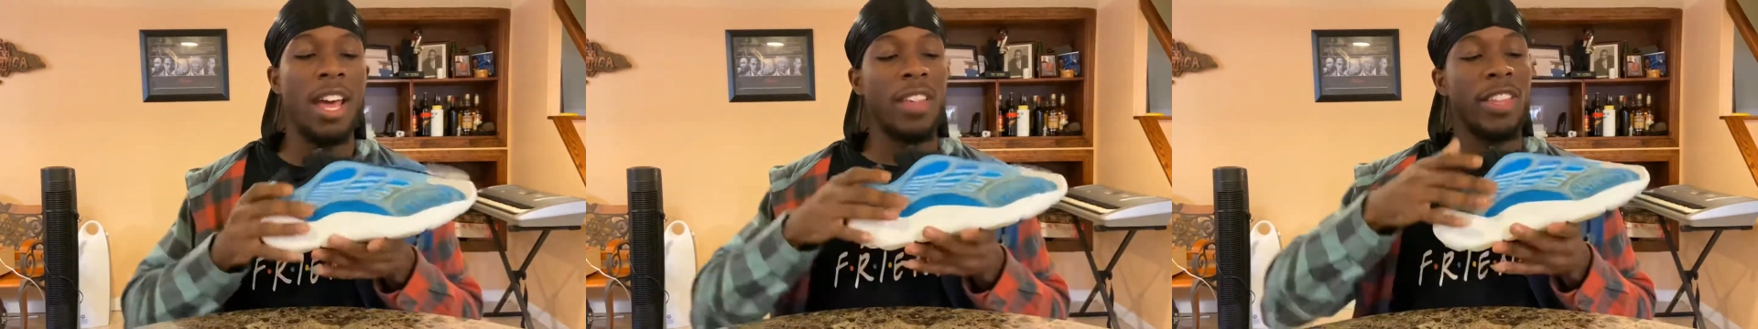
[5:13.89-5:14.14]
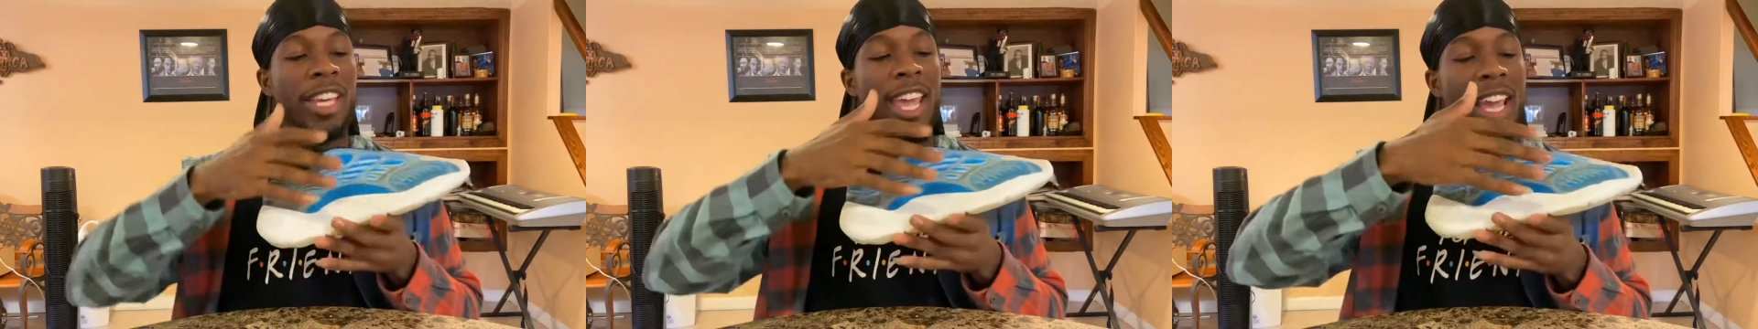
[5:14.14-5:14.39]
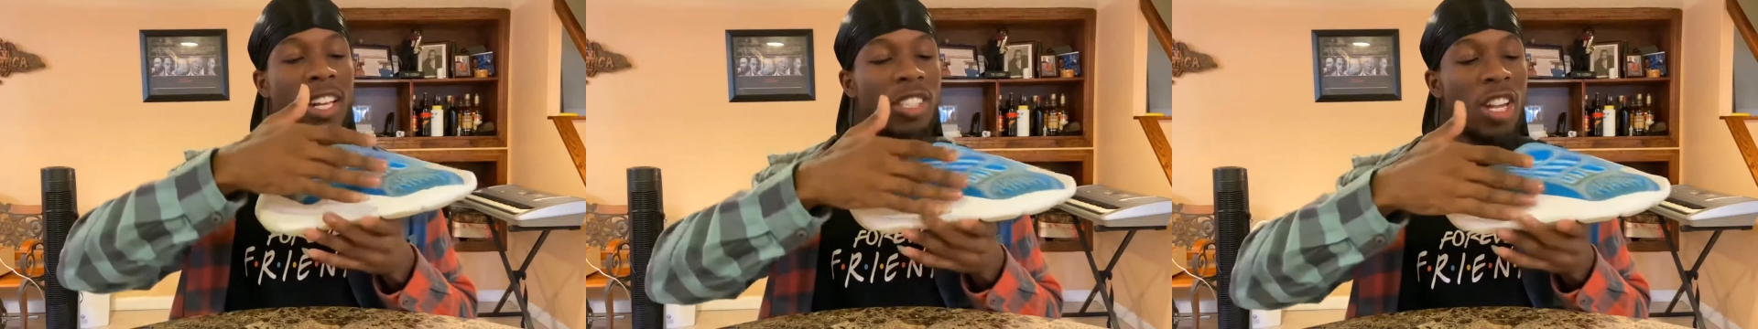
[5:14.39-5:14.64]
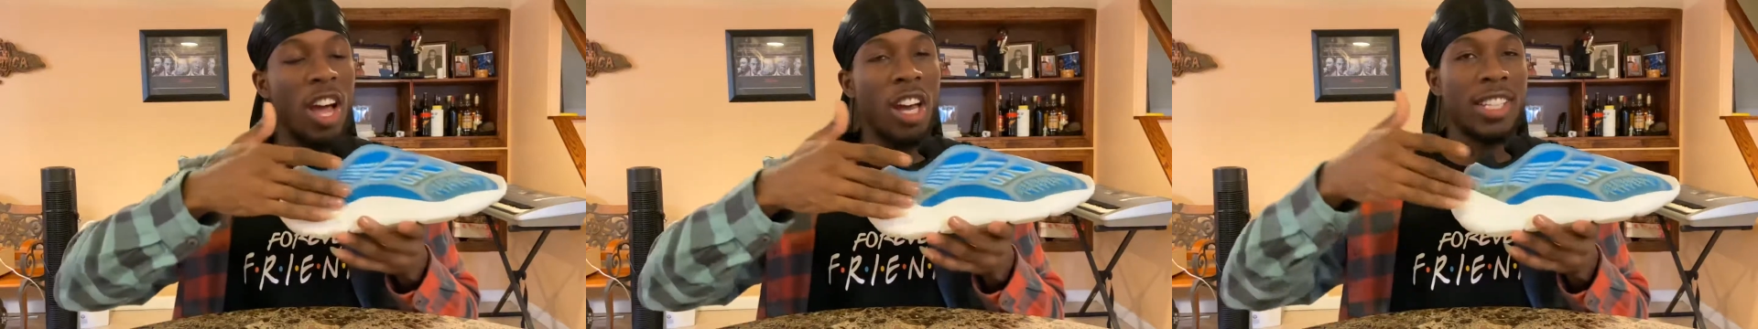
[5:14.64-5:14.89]
the cage
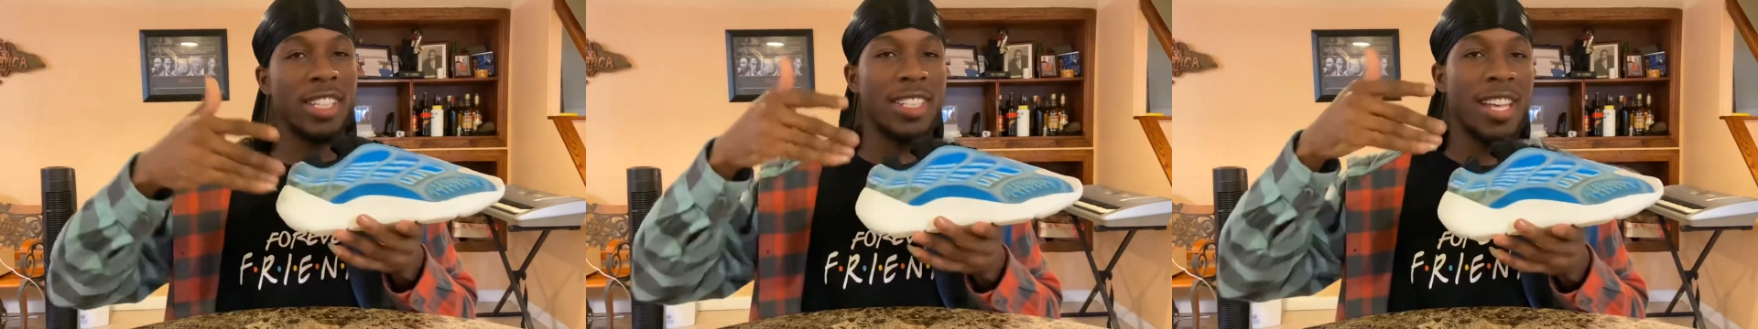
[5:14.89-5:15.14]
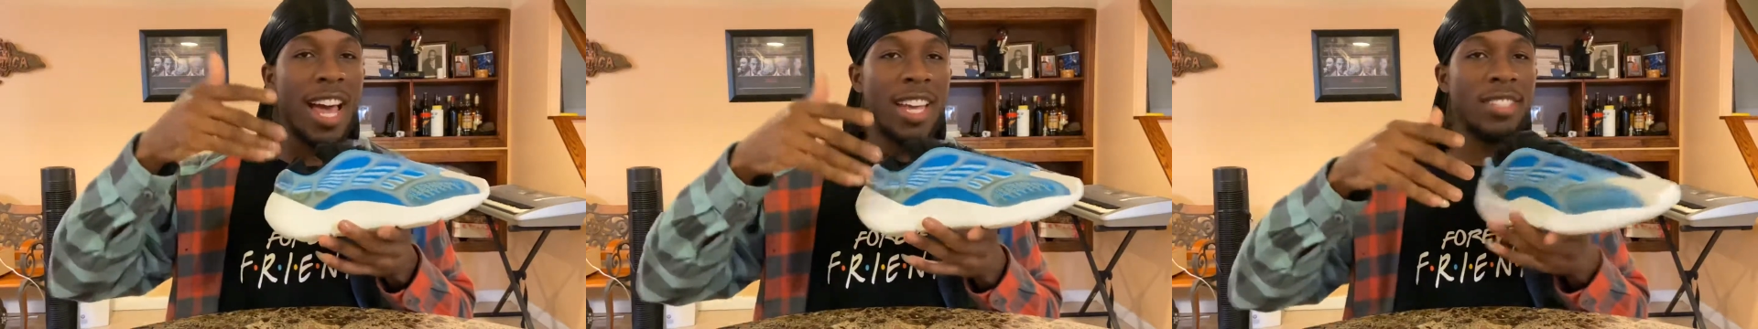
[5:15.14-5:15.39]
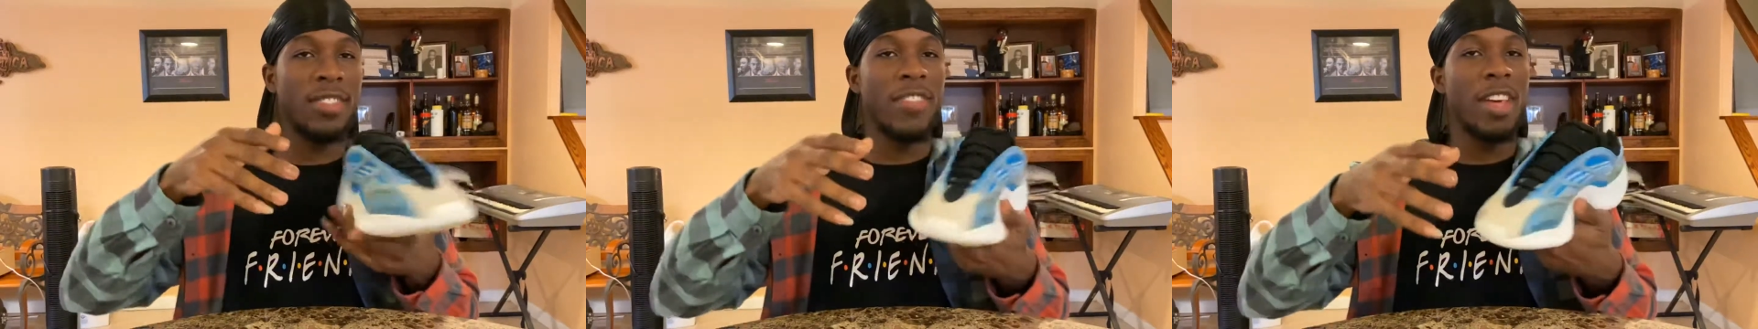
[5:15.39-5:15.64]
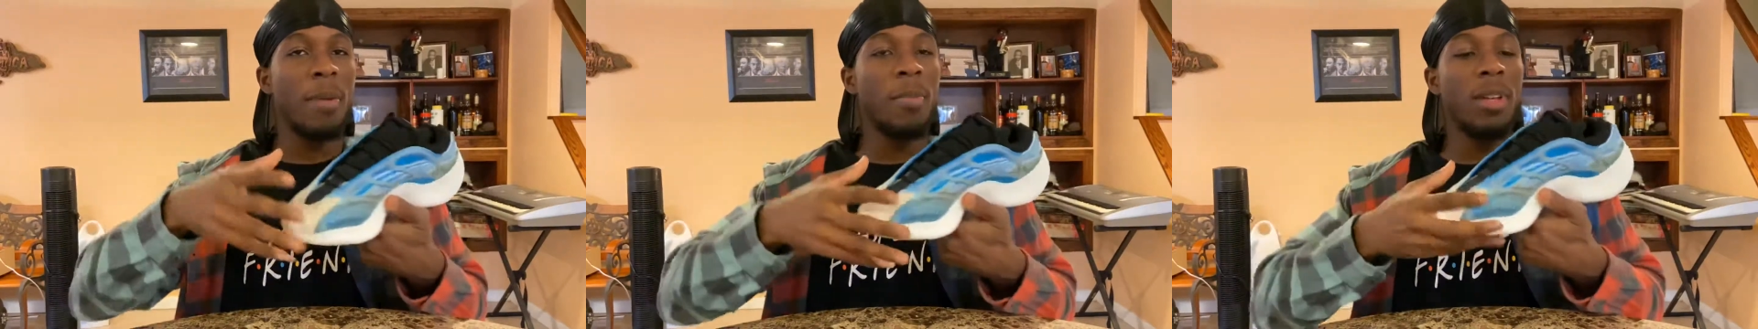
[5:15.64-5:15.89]
along the sides of
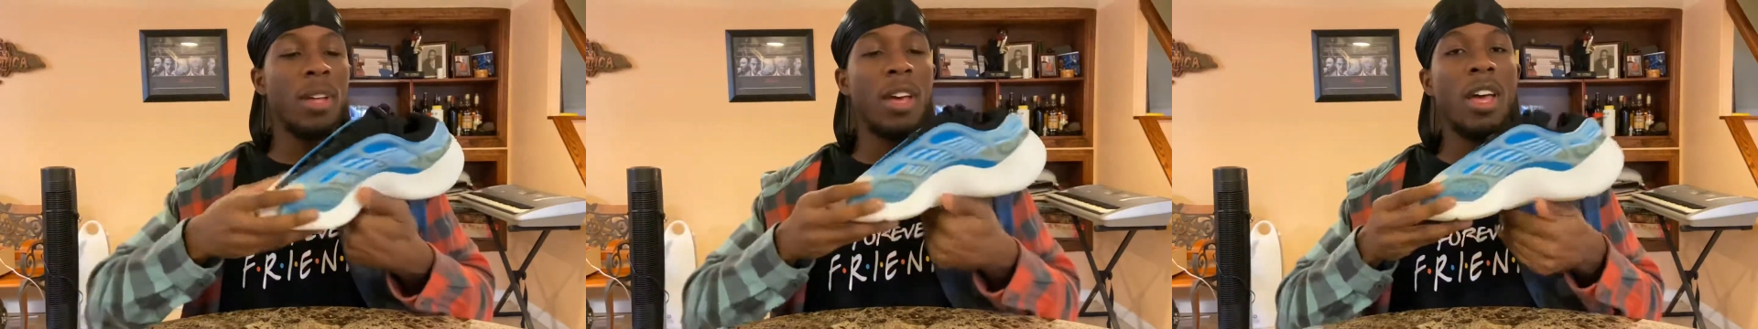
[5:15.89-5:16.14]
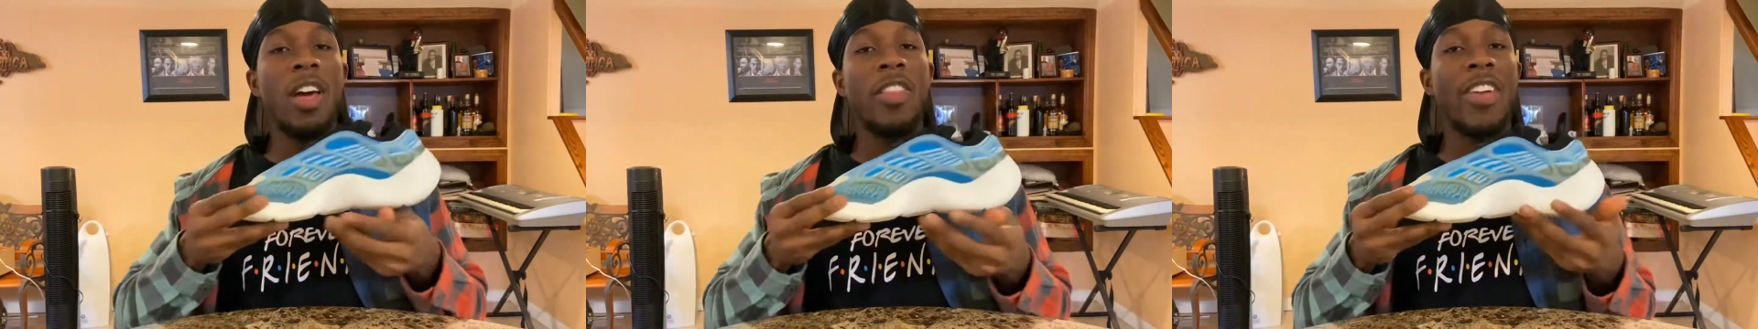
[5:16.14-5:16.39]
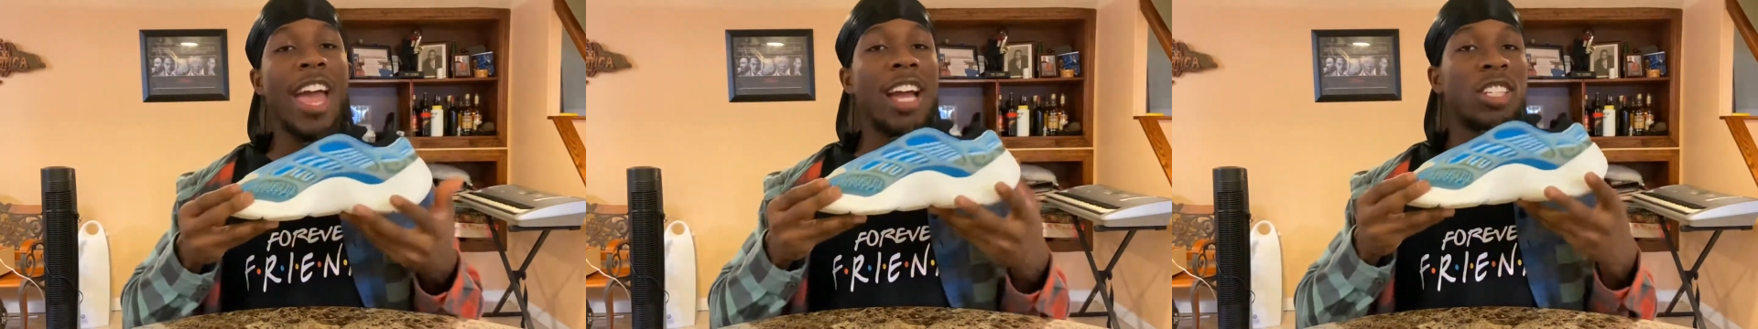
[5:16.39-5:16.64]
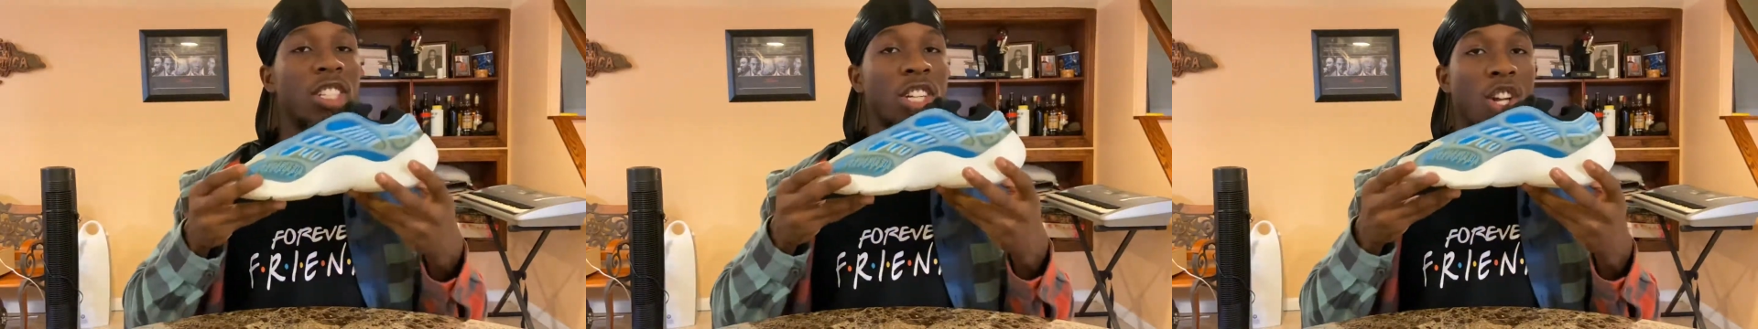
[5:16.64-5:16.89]
them, they
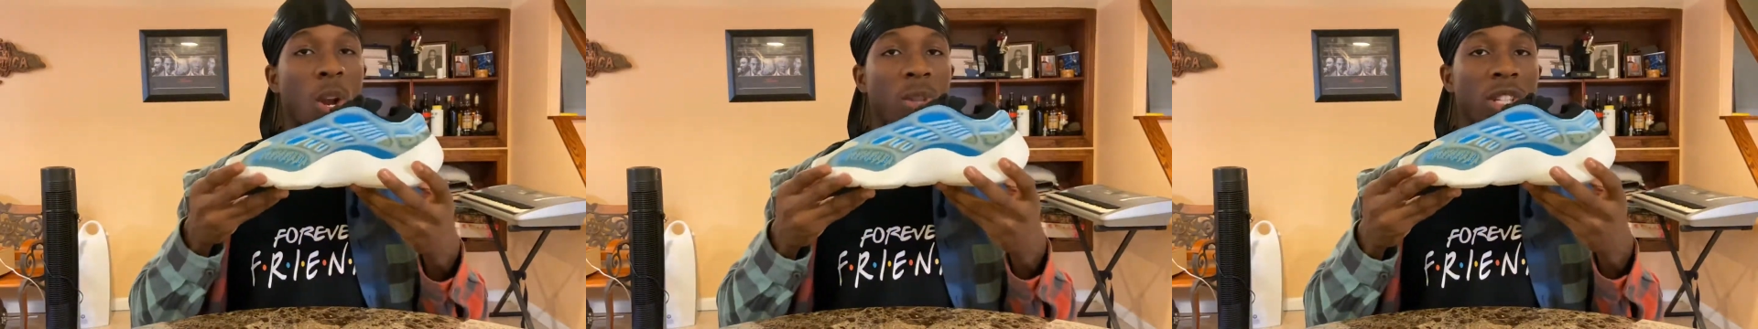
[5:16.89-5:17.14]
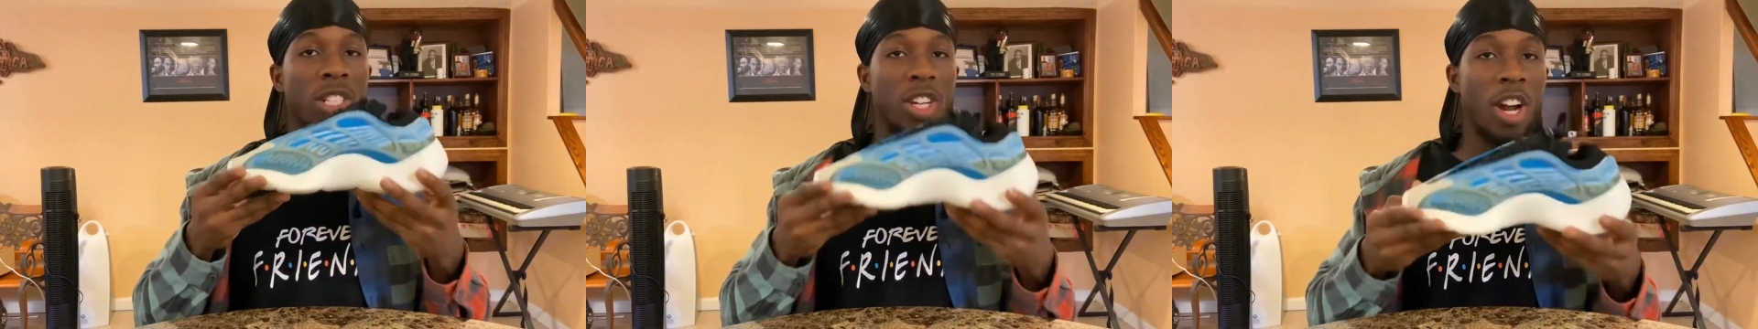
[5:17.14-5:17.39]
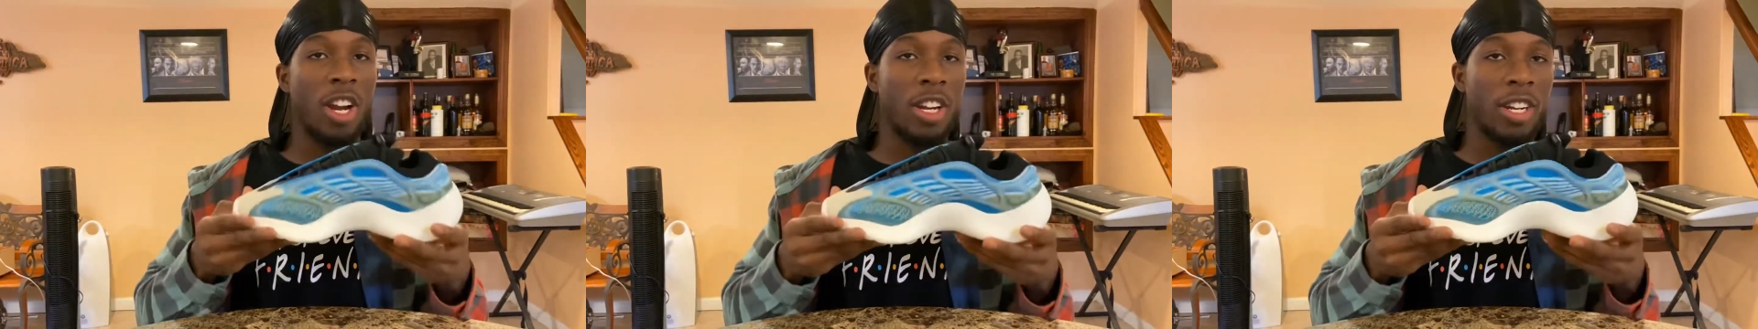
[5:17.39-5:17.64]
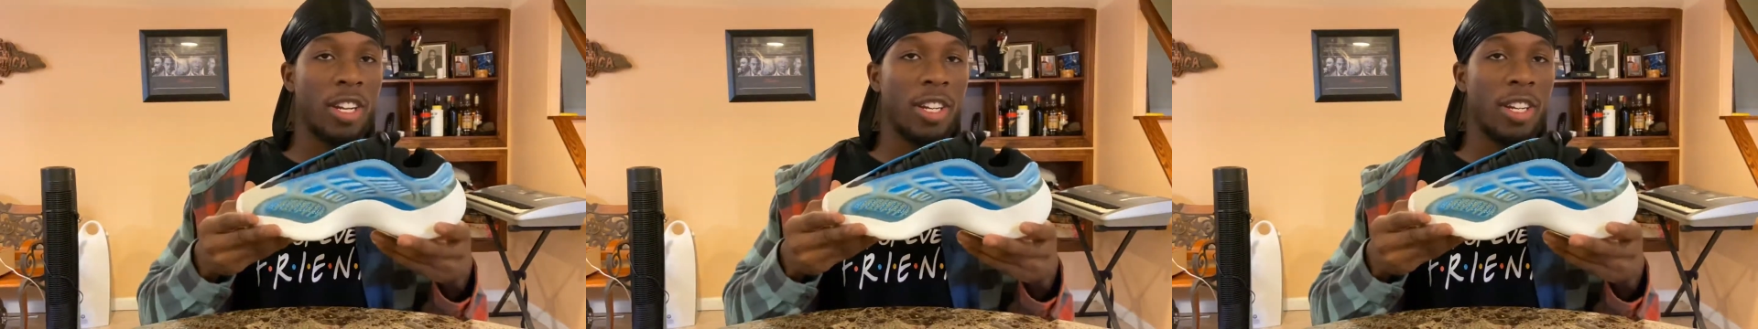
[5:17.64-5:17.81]
actually glow in the dark.